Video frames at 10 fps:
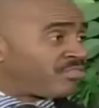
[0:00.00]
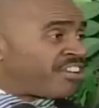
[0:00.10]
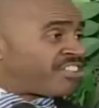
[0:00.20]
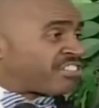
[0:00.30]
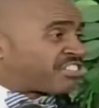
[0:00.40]

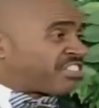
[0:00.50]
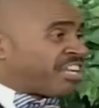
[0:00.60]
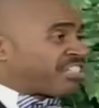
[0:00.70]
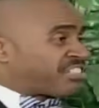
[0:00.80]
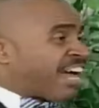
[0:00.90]
They just
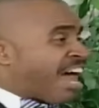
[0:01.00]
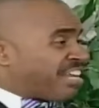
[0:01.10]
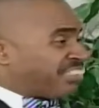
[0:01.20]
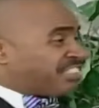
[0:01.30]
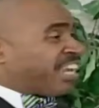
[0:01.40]
set aside
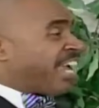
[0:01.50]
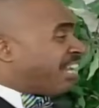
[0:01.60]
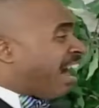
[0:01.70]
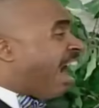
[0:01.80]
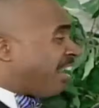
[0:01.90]
a day
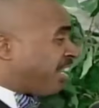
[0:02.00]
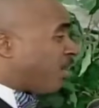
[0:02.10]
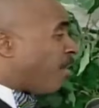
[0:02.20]
to honor